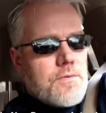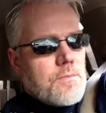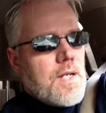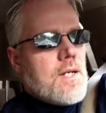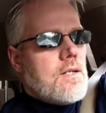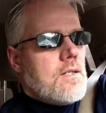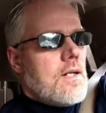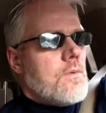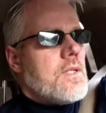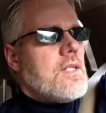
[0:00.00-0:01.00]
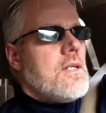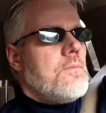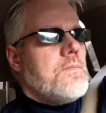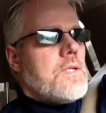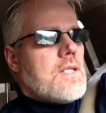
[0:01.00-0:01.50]
from hell, and I want to
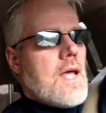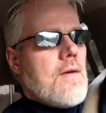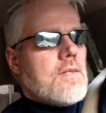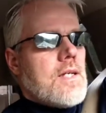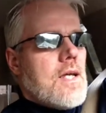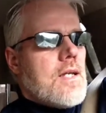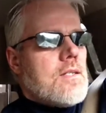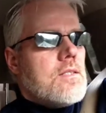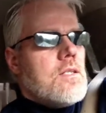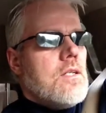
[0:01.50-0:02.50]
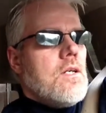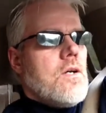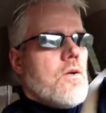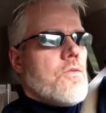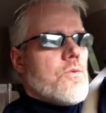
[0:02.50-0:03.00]
help you navigate
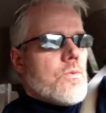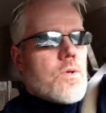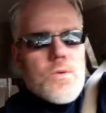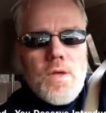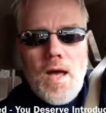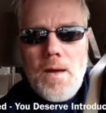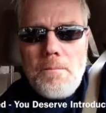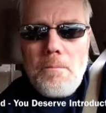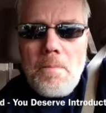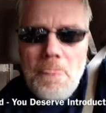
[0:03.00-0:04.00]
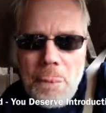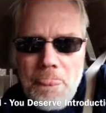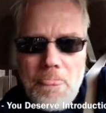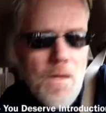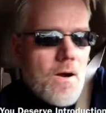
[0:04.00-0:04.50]
through that.
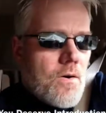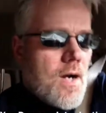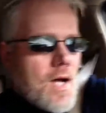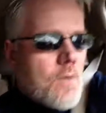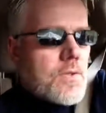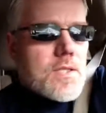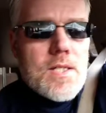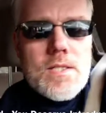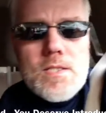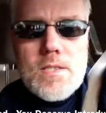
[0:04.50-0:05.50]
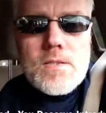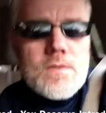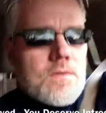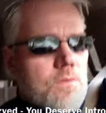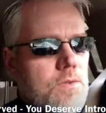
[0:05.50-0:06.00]
All right, well, thanks.
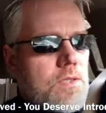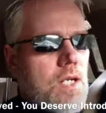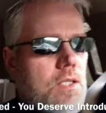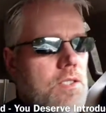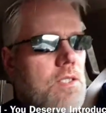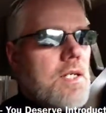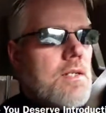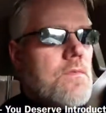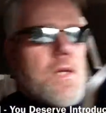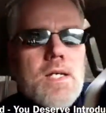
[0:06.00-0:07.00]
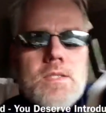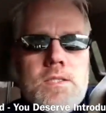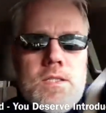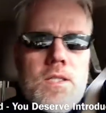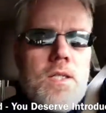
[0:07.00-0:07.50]
We'll talk to you later,
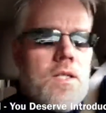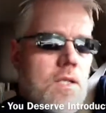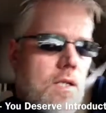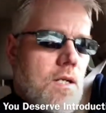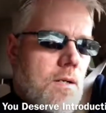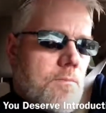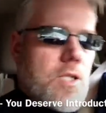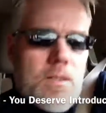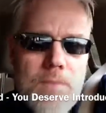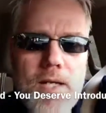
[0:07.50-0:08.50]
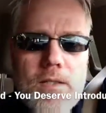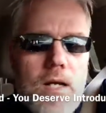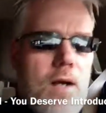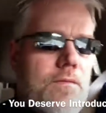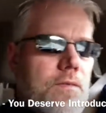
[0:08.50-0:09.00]
vets. Check back
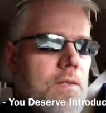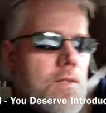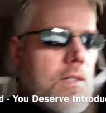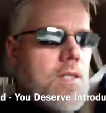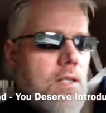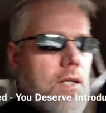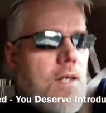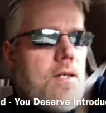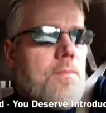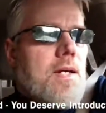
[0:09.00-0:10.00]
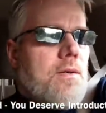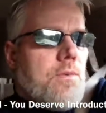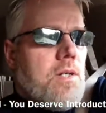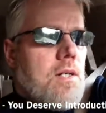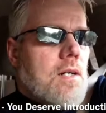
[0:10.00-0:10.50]
often. I am at
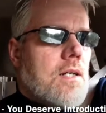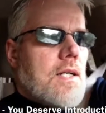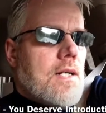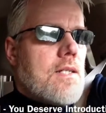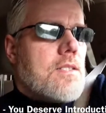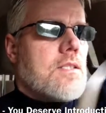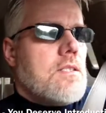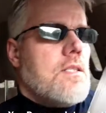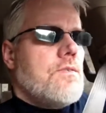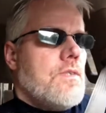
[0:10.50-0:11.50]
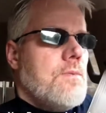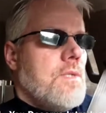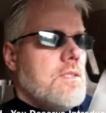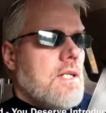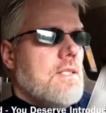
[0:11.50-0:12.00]
work, and I successfully
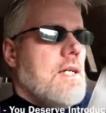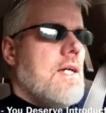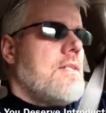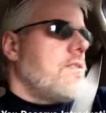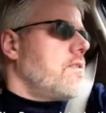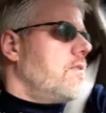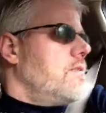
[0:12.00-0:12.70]
multitasked